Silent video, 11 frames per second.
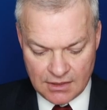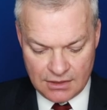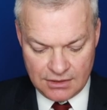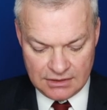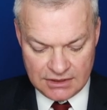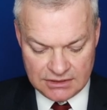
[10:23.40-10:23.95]
I
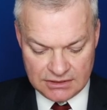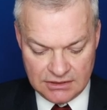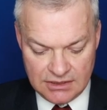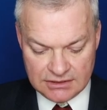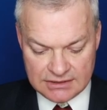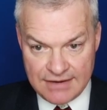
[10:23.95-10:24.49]
think this
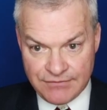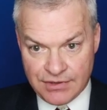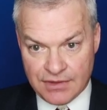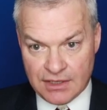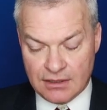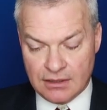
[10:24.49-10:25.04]
does
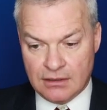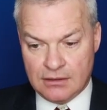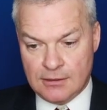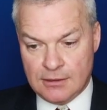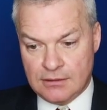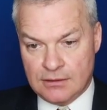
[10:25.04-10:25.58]
everything.
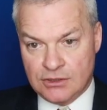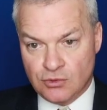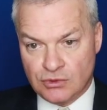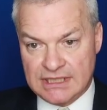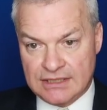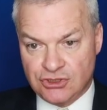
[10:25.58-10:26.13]

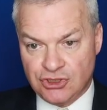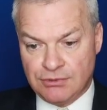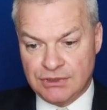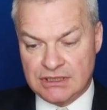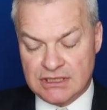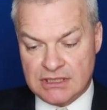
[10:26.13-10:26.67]
Sorts out the
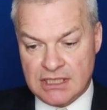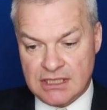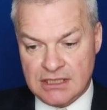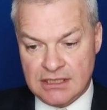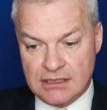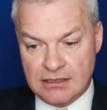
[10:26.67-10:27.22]
duplicate
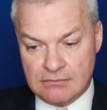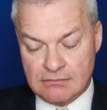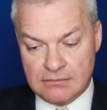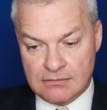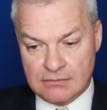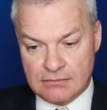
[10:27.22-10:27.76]
T,
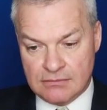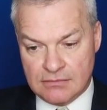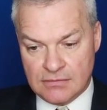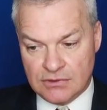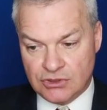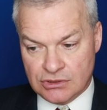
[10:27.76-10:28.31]

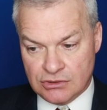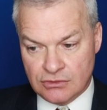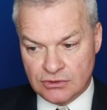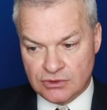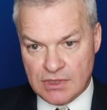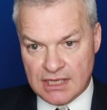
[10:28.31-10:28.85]

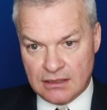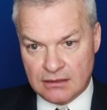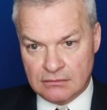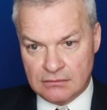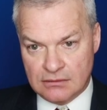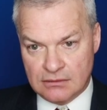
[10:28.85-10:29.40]
scores
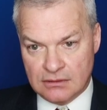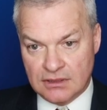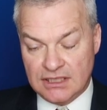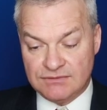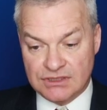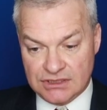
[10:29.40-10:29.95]
well,
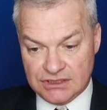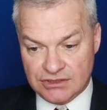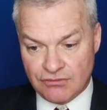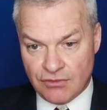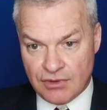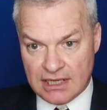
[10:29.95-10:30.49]
leaves a
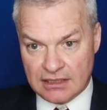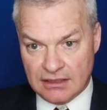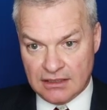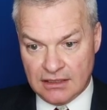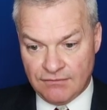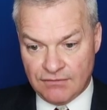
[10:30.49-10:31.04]
decent rack
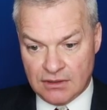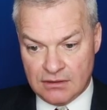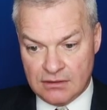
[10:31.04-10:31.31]
leave.